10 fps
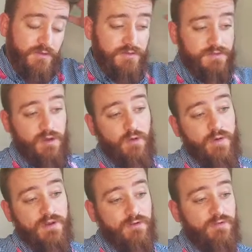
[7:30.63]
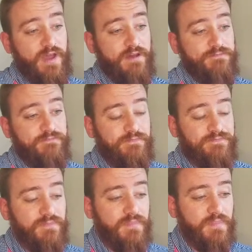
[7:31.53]
So we do that.
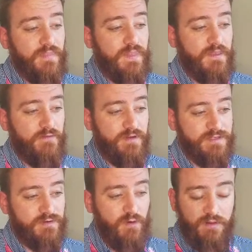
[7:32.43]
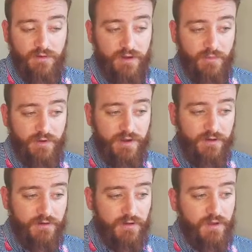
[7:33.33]
We store our little number
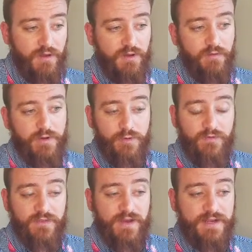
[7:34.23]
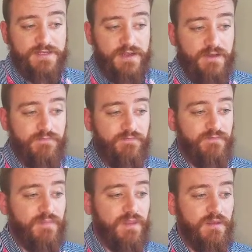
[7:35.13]
here. We do it for the next game,
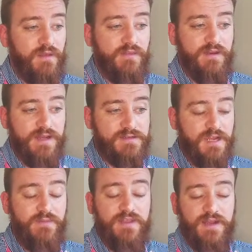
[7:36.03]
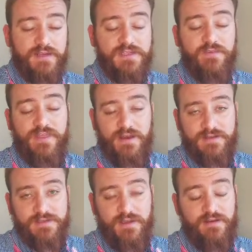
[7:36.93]
and the next game, and the next game, and the
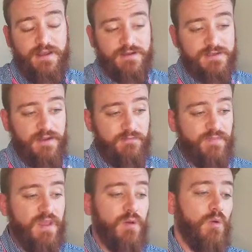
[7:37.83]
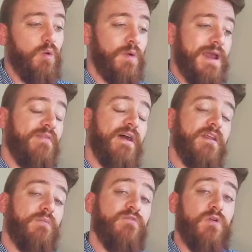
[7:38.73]
next game. We add that
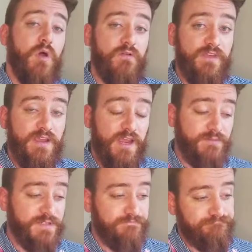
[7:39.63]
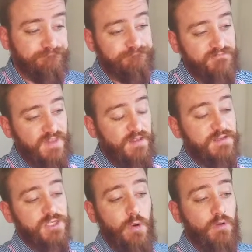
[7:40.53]
up for all of the games.
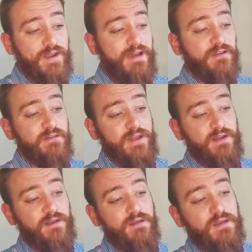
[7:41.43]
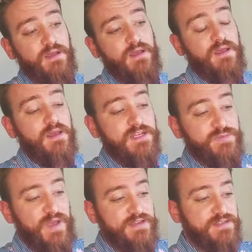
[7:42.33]
So what we're calculating is
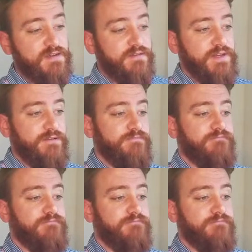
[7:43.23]
basically